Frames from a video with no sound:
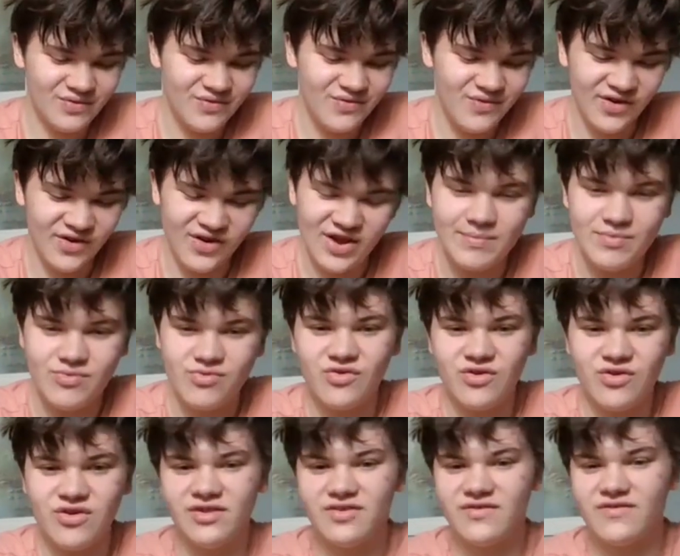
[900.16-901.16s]
doesn't work, I'm just
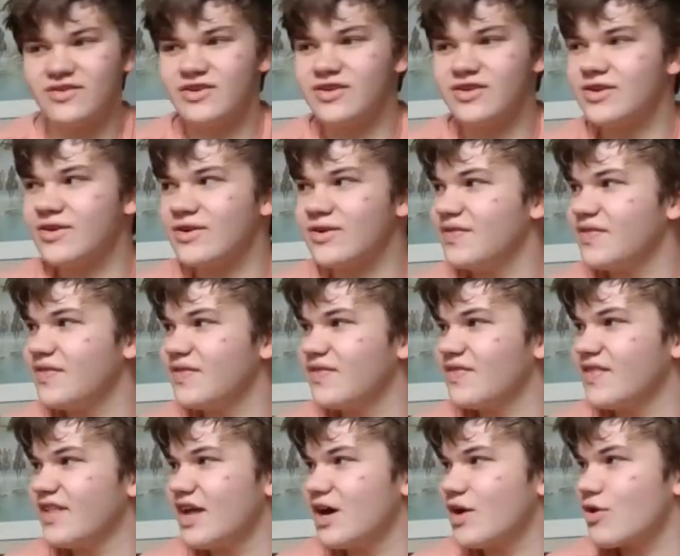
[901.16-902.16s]
gonna end the video.
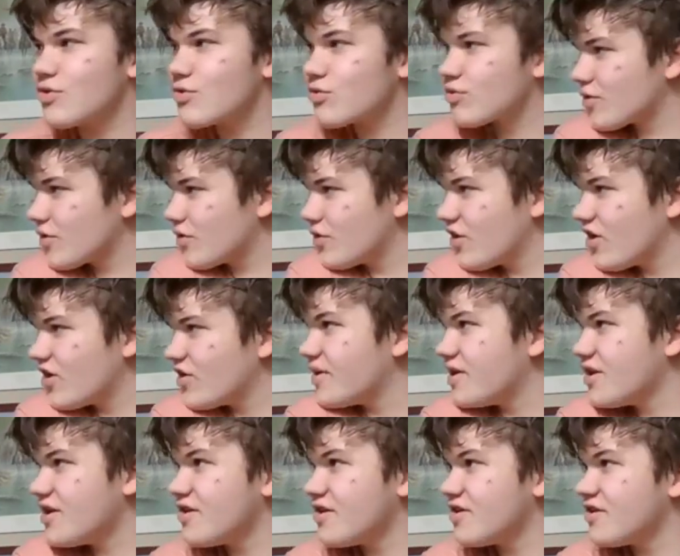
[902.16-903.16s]
But that was a great
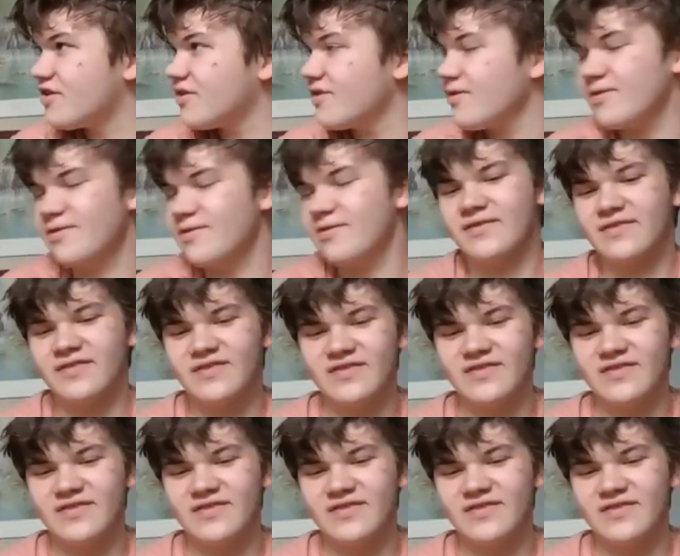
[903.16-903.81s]
way to end it.